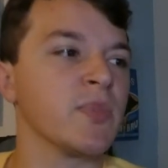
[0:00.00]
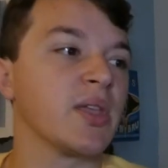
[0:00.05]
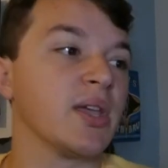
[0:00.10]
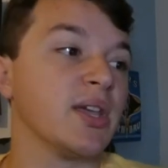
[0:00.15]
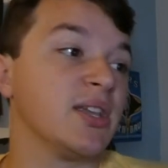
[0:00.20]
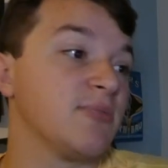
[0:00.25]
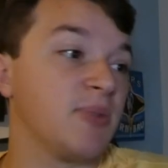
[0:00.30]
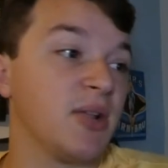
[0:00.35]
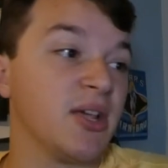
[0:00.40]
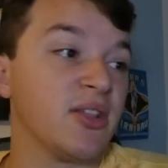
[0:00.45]

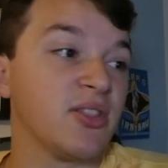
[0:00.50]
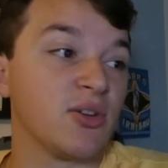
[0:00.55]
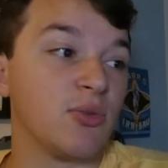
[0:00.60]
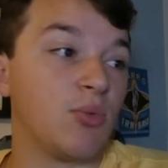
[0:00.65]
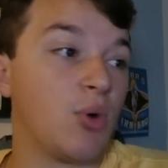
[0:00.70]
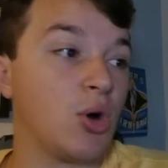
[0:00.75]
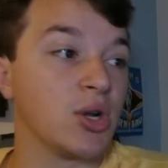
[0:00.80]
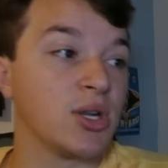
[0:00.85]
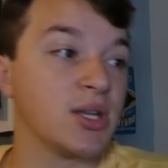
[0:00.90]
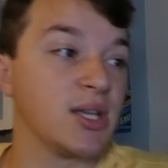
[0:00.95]
he's played the
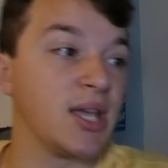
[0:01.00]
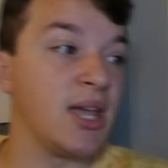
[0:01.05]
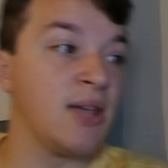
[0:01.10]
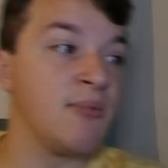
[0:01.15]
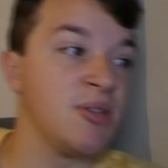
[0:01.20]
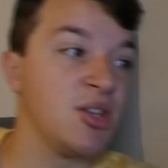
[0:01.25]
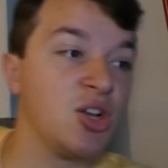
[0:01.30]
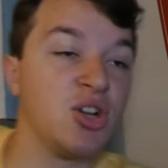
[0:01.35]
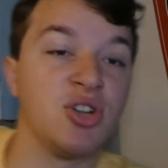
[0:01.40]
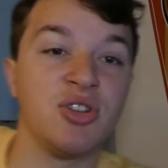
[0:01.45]
one game
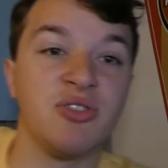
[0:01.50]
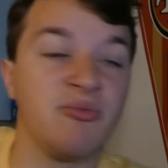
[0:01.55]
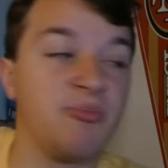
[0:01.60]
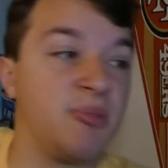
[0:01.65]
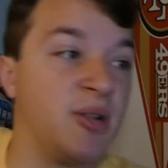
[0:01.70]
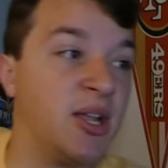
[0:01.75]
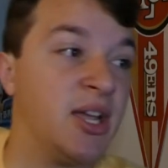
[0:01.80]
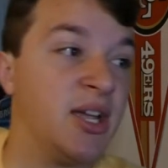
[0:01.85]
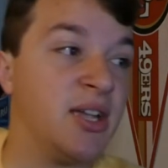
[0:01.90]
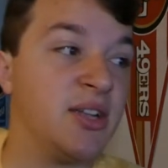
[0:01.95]
he could have
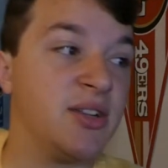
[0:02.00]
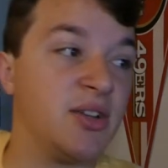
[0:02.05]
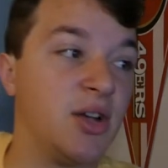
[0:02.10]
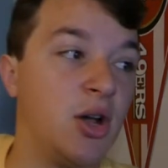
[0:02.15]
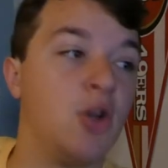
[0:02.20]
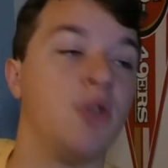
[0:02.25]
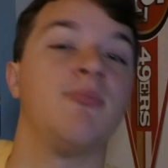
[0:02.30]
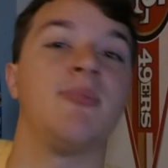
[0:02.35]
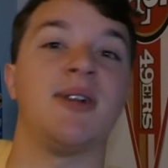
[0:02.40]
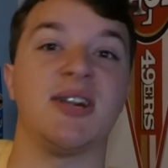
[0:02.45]
played
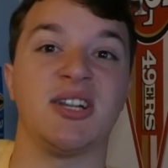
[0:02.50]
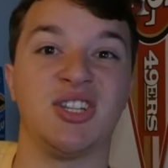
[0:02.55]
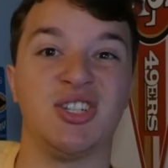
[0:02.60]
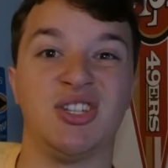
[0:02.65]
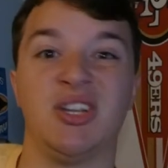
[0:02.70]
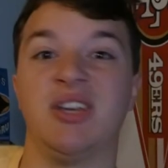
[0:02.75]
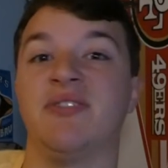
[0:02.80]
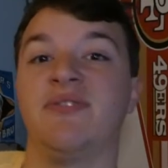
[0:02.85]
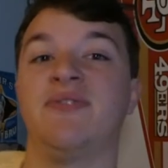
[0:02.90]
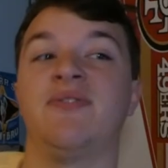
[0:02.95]
on match
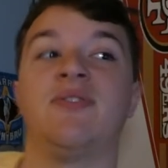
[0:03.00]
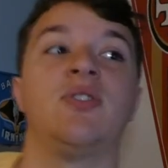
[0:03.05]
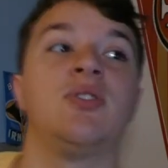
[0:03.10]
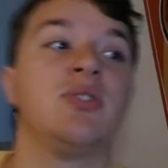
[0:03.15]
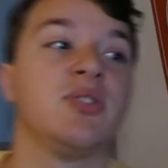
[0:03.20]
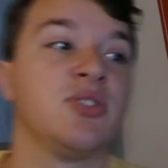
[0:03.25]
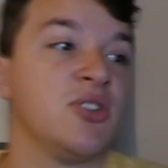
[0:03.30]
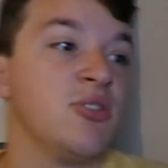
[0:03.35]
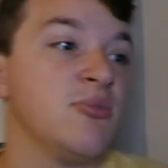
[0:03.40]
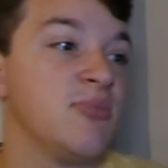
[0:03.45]
day 4,
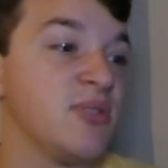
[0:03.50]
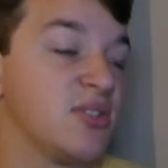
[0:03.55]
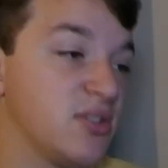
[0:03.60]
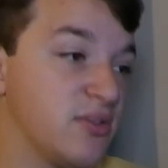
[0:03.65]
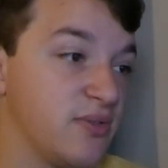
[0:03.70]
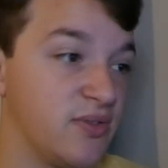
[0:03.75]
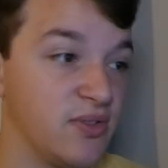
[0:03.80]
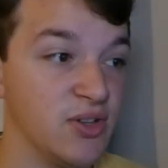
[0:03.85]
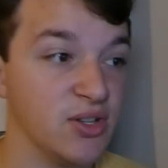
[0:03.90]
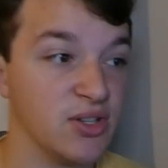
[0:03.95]
so he missed the
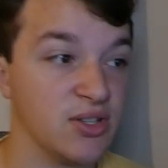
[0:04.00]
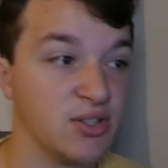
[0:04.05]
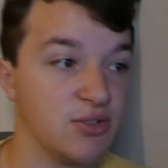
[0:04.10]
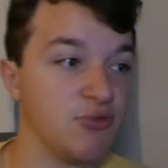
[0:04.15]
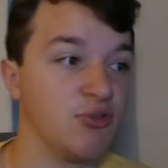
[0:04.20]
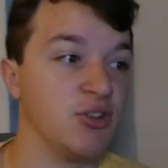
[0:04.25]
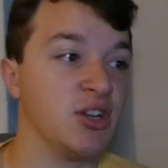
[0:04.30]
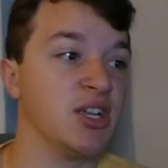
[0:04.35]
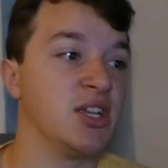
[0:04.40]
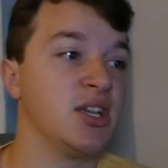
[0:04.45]
first
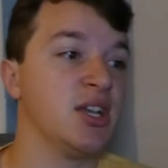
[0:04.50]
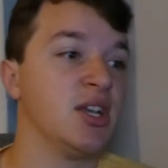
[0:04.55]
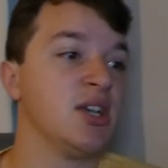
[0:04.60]
3.